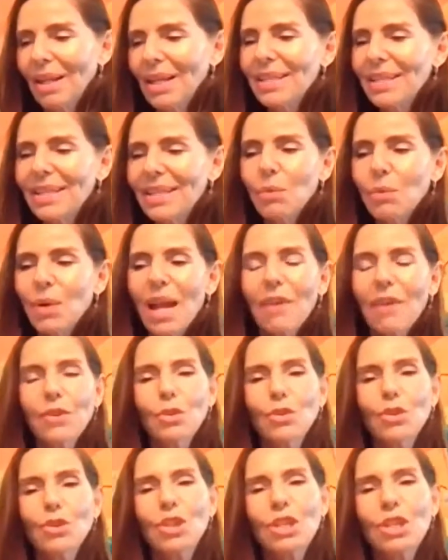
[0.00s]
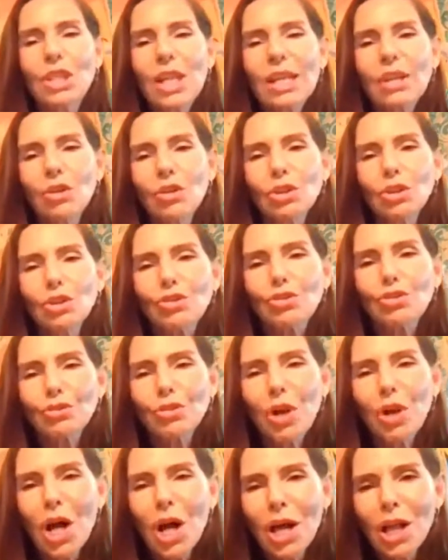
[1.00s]
Instead, we have to take
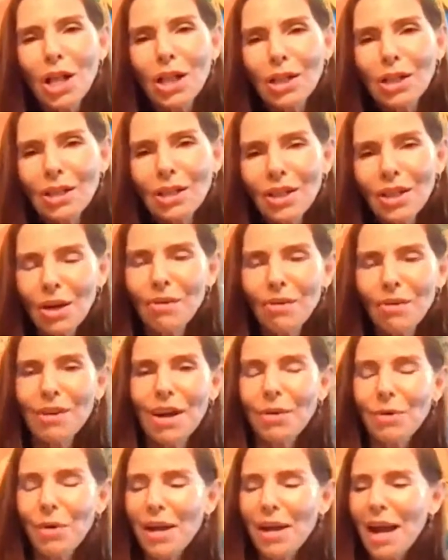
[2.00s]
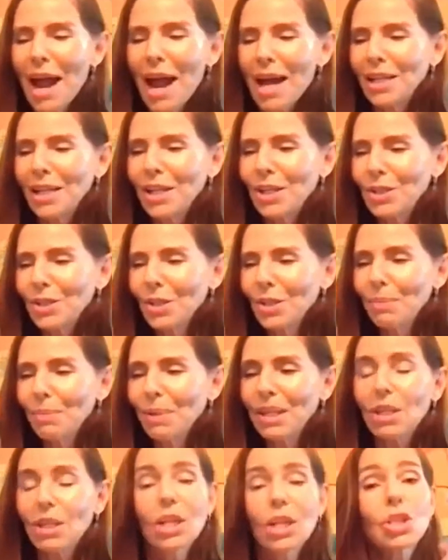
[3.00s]
control of our attitude,
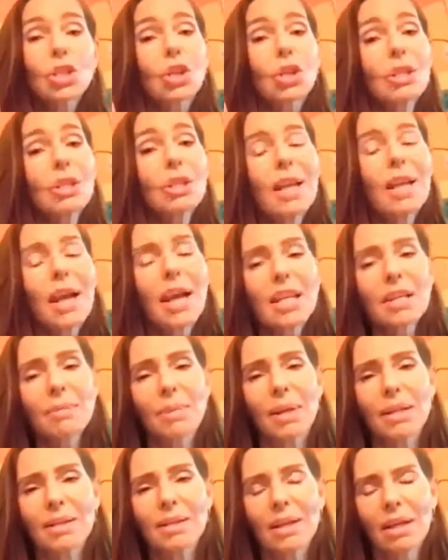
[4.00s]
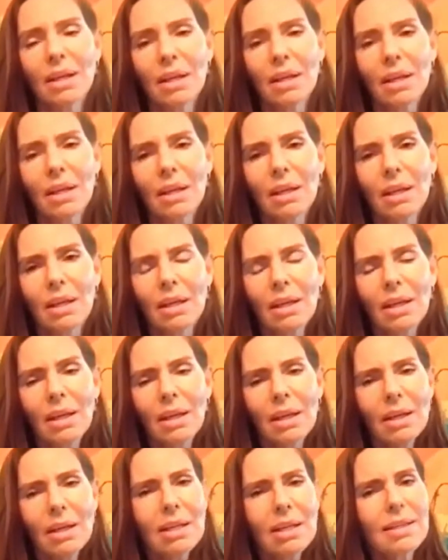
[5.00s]
because contentment
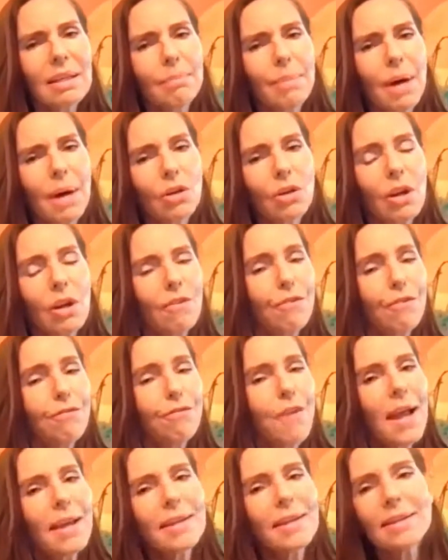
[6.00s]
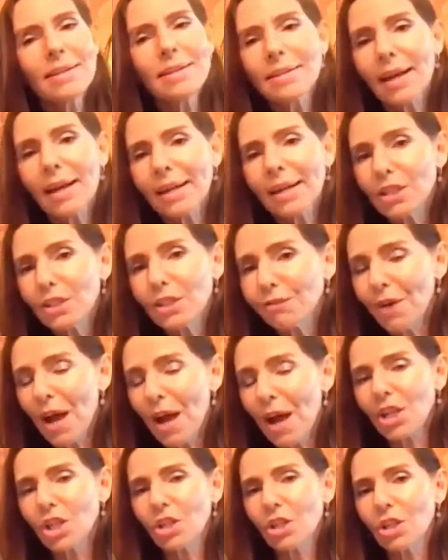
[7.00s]
is about finding
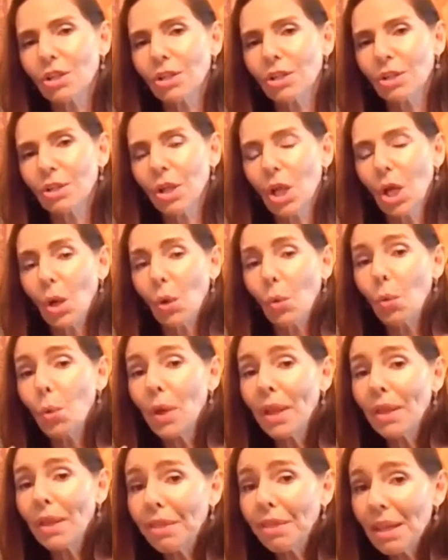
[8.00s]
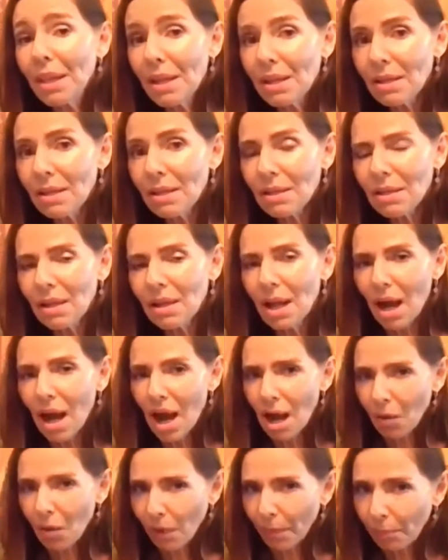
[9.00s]
satisfaction within
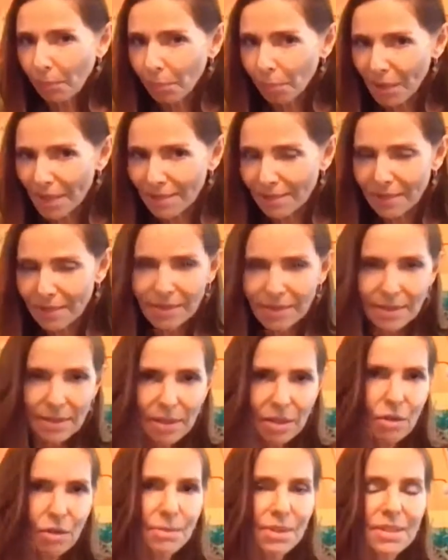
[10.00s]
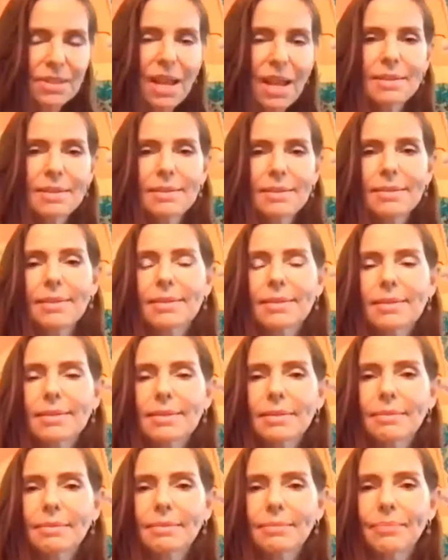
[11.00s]
our present
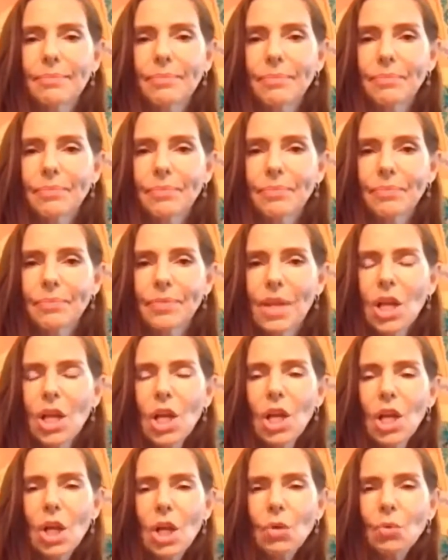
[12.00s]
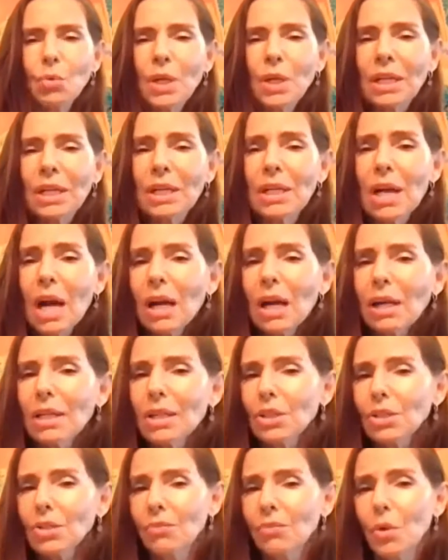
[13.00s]
circumstances,
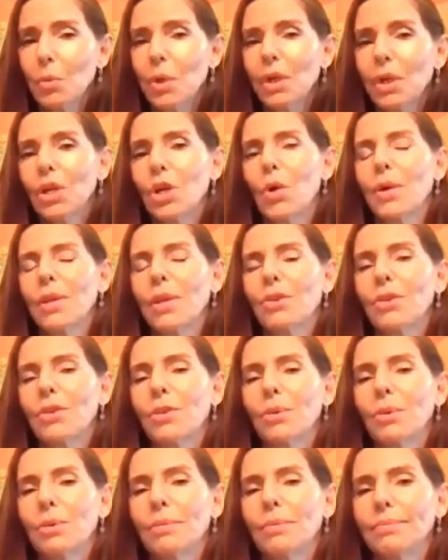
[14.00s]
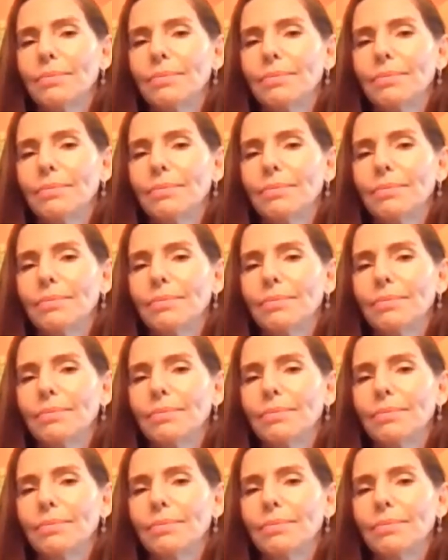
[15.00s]
regardless of what we're going through.